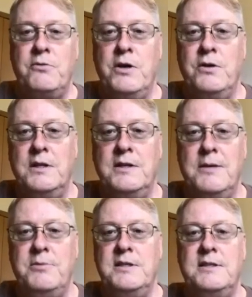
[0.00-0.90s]
road in the
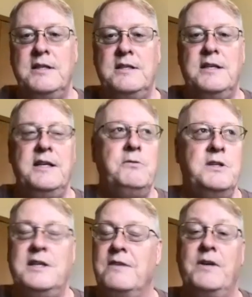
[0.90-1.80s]
WCC,
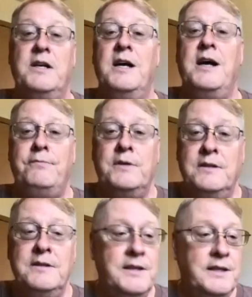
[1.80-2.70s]
which isn't very
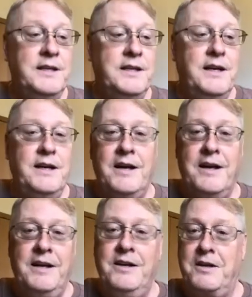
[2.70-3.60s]
often,
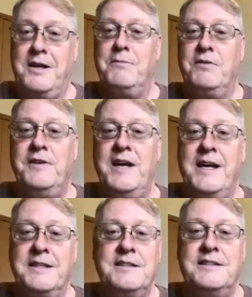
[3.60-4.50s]
here come the
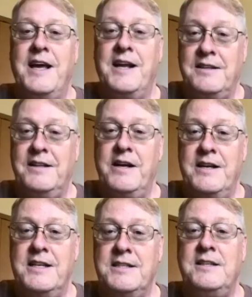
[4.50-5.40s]
fans. Santa
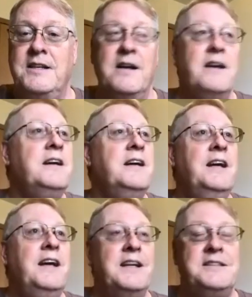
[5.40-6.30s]
Clara this year,
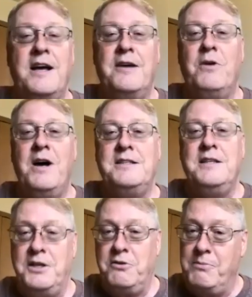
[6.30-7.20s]
Anton
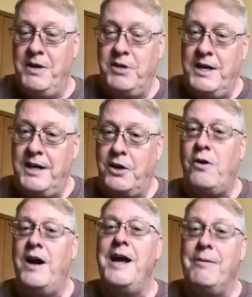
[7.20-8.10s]
Watson, you remember, had a
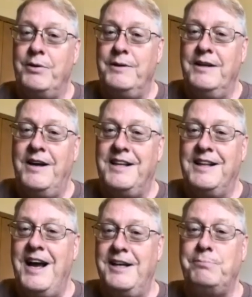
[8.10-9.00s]
cramp on the
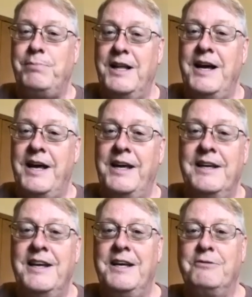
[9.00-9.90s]
last play
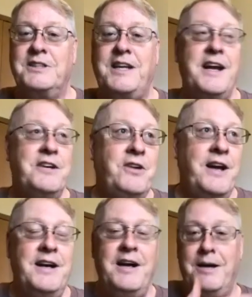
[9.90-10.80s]
and was kind of
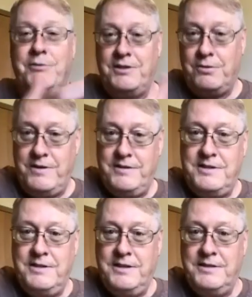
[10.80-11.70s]
trying to hobble
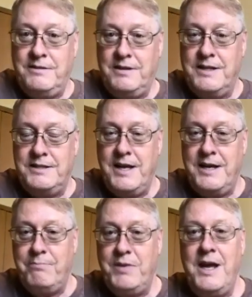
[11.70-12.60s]
towards the
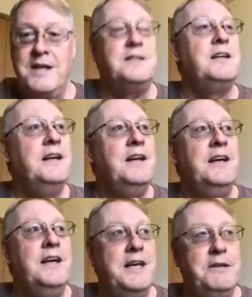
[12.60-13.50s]
Gonzaga bench.
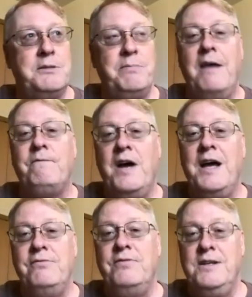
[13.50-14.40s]
He was about
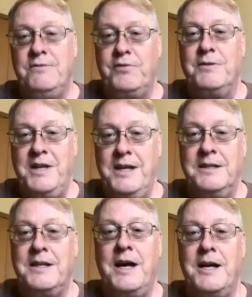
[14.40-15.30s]
5 feet from
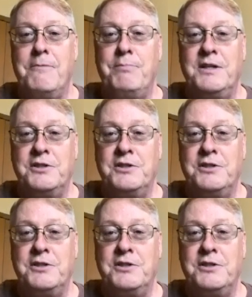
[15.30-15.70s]
getting caught up in a